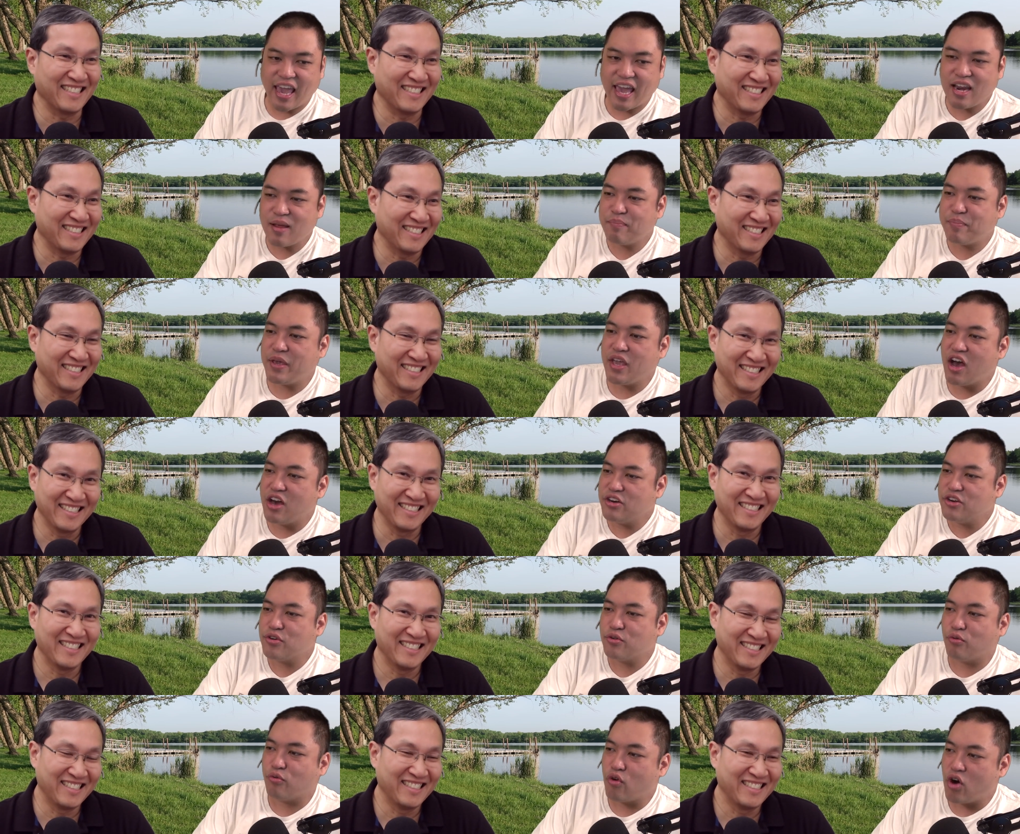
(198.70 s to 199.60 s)
Speaker 1: can it be
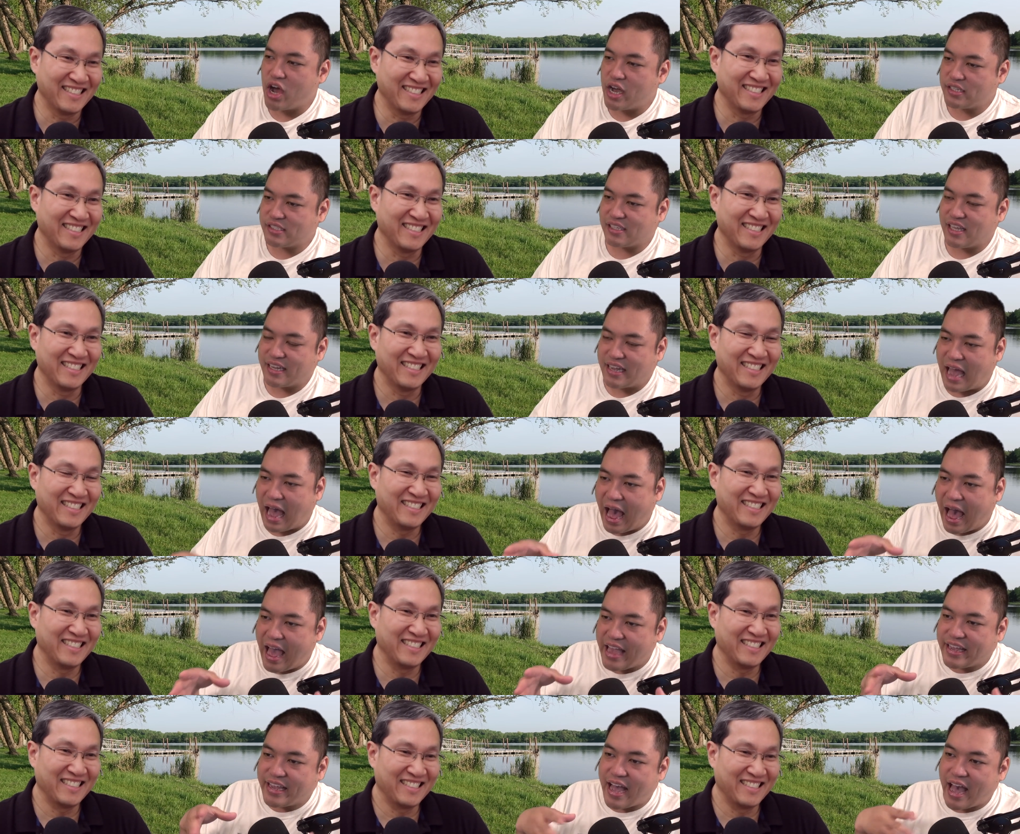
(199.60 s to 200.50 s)
under Russ? Like
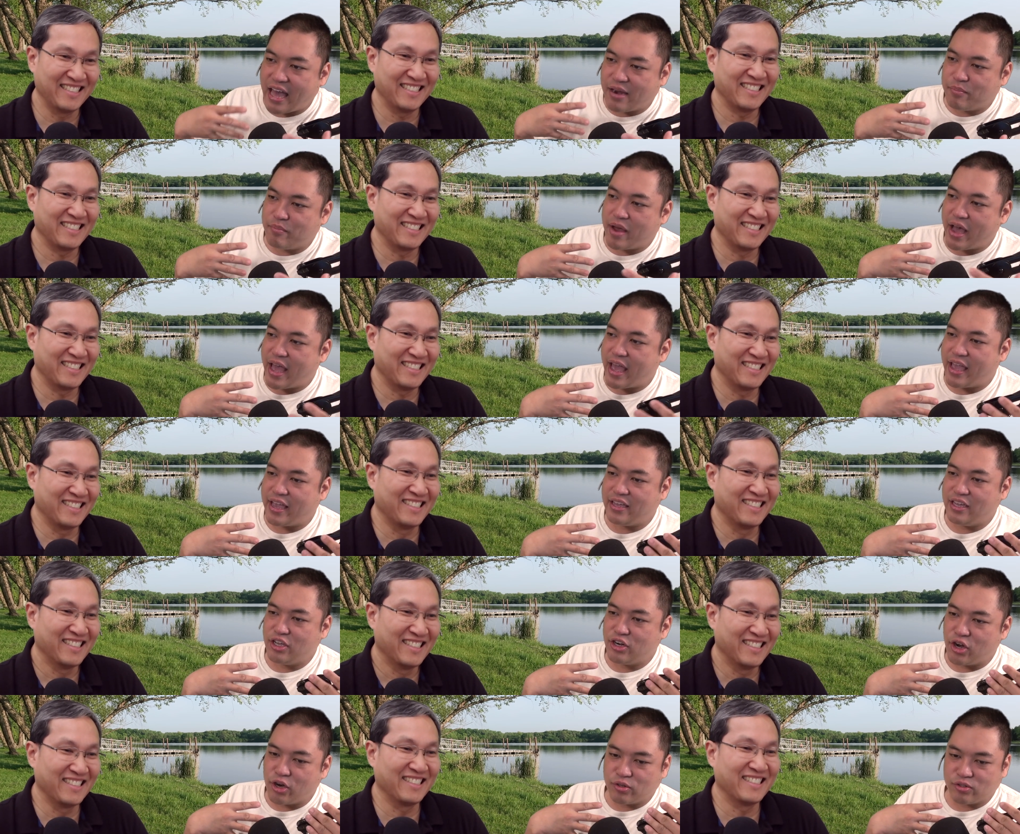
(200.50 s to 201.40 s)
I got my,
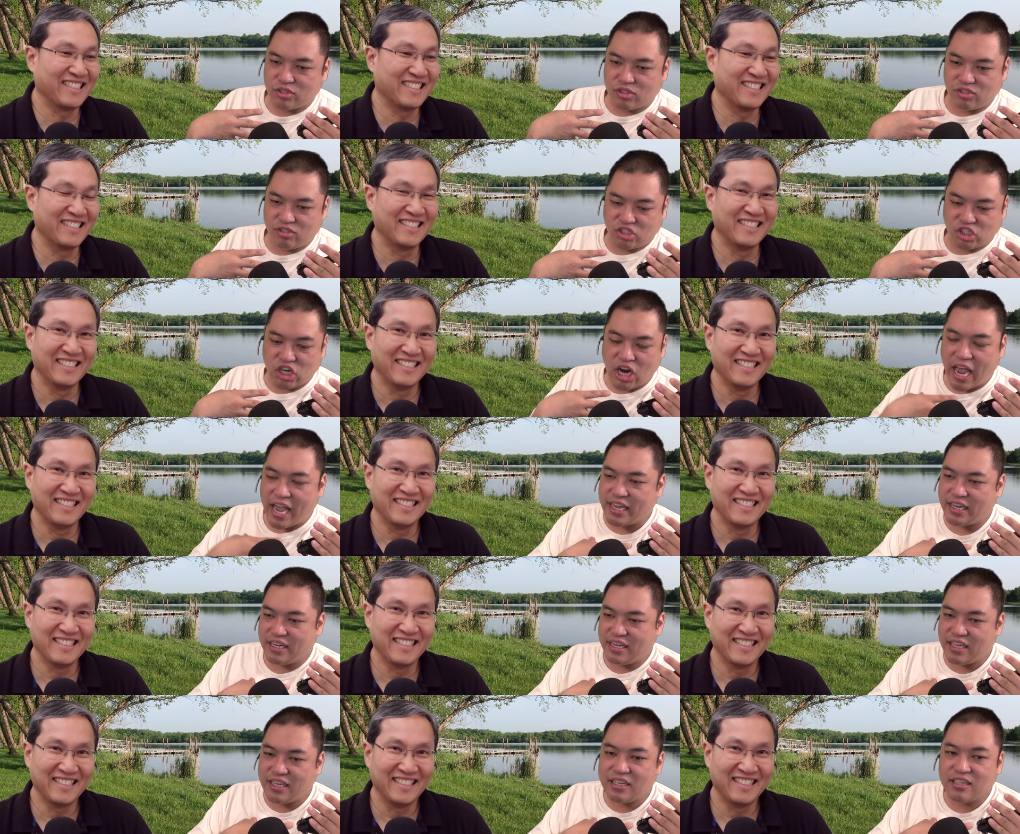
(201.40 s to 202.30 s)
you know,
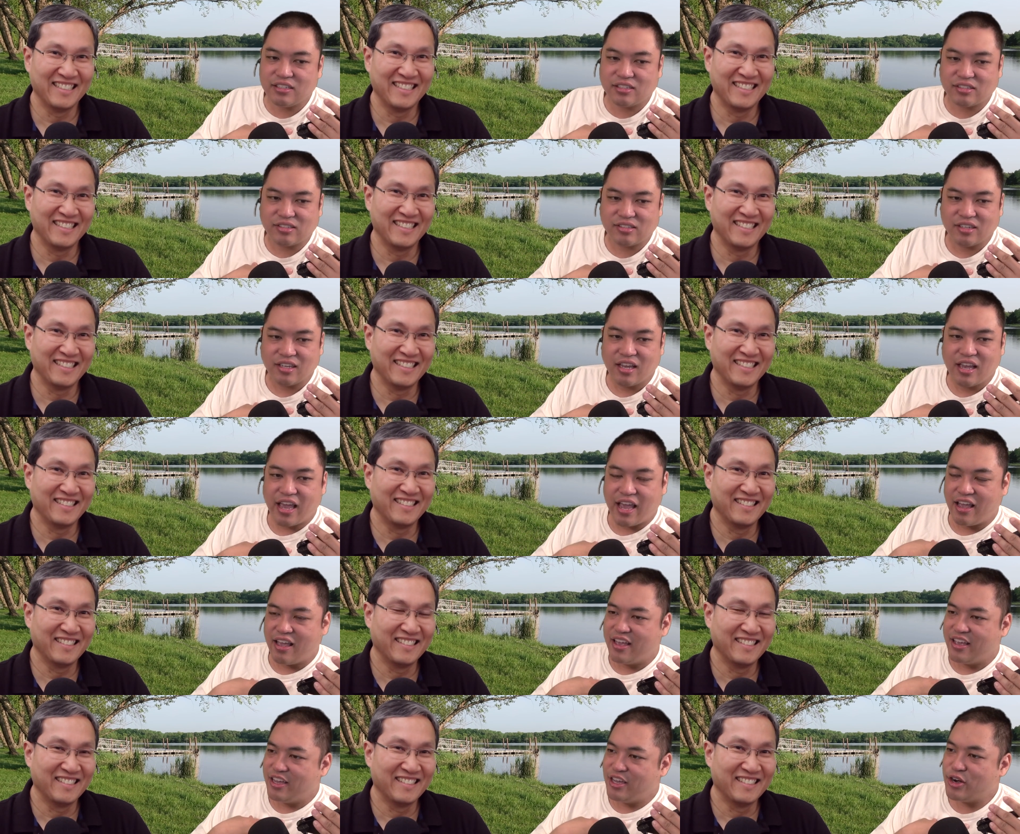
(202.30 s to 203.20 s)
Chinese
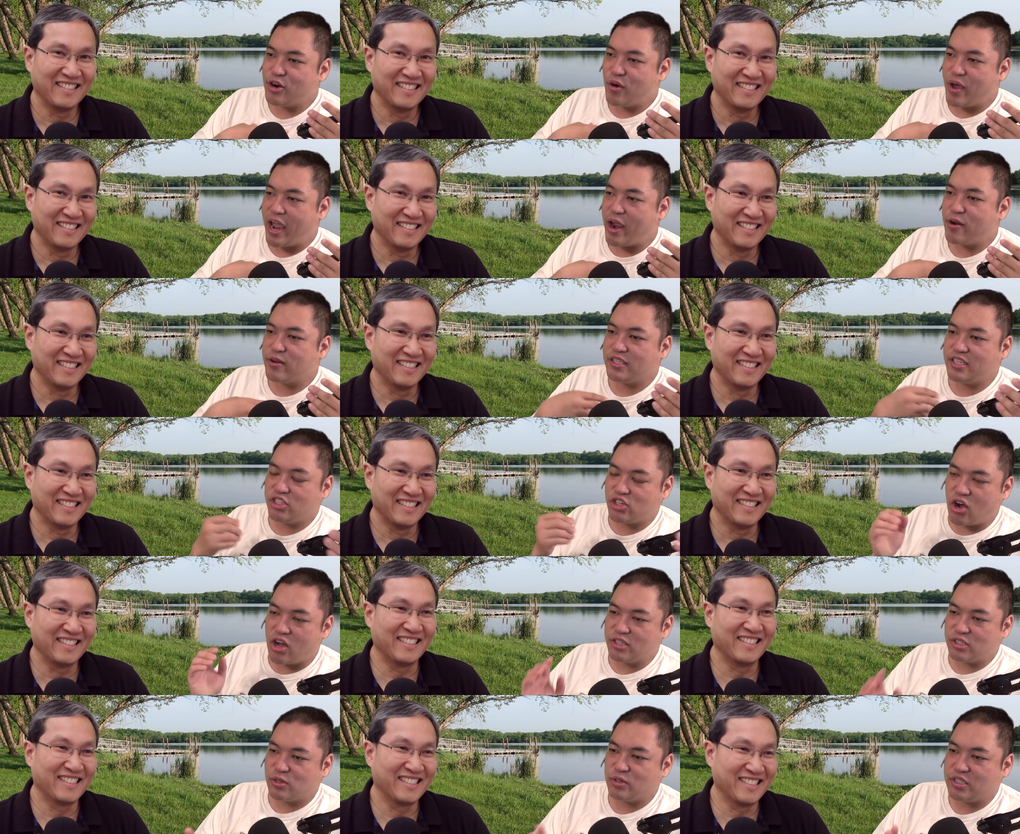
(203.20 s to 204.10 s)
you know, heritage
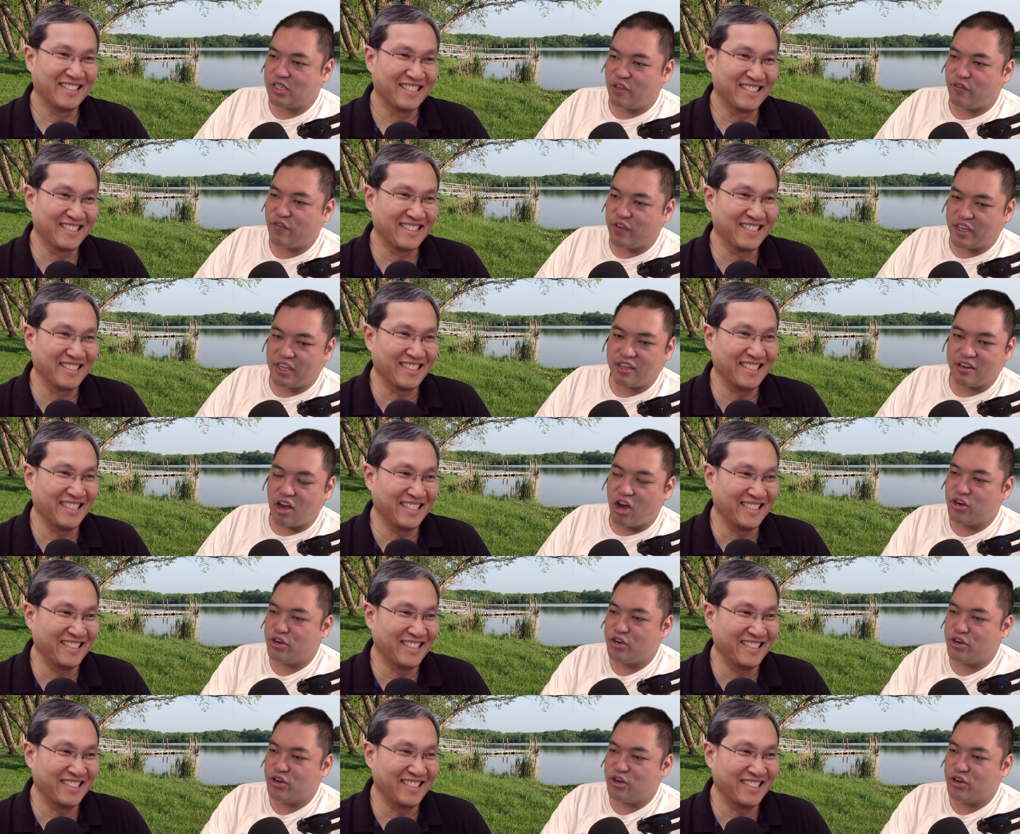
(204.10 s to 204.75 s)
on certificate